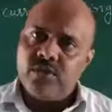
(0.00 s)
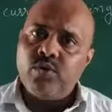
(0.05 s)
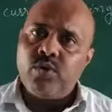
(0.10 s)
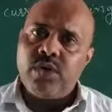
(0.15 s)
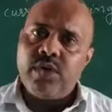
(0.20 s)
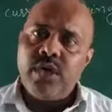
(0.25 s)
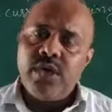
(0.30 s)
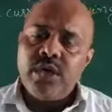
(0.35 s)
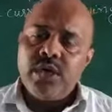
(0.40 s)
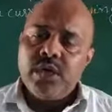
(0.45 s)

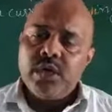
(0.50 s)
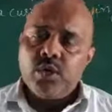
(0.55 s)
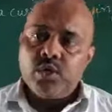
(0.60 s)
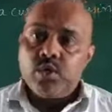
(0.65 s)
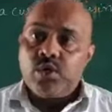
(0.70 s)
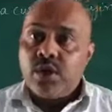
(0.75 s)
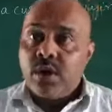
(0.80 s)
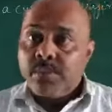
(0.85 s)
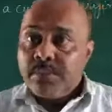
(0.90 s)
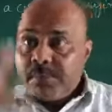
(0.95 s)
Okay,
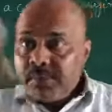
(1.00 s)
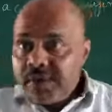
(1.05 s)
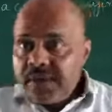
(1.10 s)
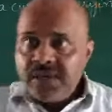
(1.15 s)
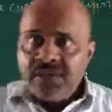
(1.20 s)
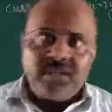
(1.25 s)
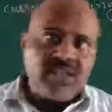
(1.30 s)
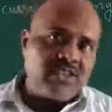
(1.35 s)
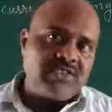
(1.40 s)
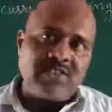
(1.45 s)
to
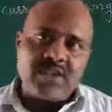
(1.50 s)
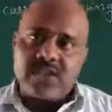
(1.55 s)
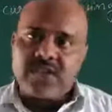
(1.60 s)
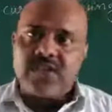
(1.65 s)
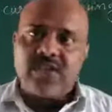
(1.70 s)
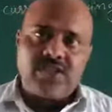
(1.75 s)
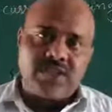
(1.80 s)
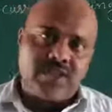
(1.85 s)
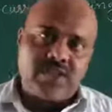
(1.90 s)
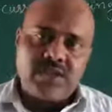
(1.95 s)
complete this
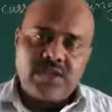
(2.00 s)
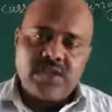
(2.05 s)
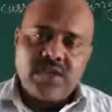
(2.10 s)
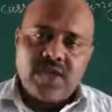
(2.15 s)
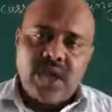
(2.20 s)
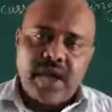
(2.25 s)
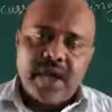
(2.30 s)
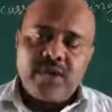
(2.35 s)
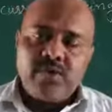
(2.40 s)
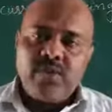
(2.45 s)
circuit,
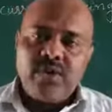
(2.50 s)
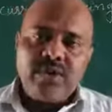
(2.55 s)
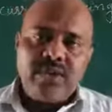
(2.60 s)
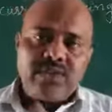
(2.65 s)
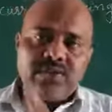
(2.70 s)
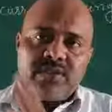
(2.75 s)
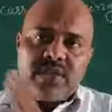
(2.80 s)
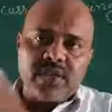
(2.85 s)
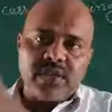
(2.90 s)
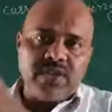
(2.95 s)
and when
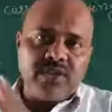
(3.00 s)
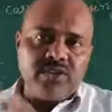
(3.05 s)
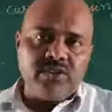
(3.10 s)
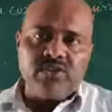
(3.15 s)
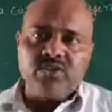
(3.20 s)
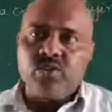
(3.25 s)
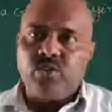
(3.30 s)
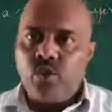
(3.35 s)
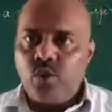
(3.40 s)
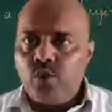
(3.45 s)
the circuit
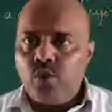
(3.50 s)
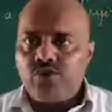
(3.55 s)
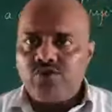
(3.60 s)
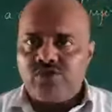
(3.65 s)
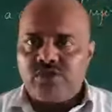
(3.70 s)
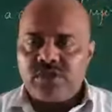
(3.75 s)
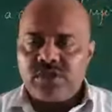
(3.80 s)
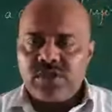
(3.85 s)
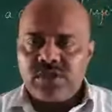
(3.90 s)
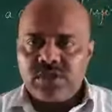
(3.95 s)
is
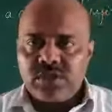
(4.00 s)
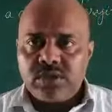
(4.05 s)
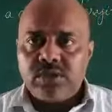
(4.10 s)
closed,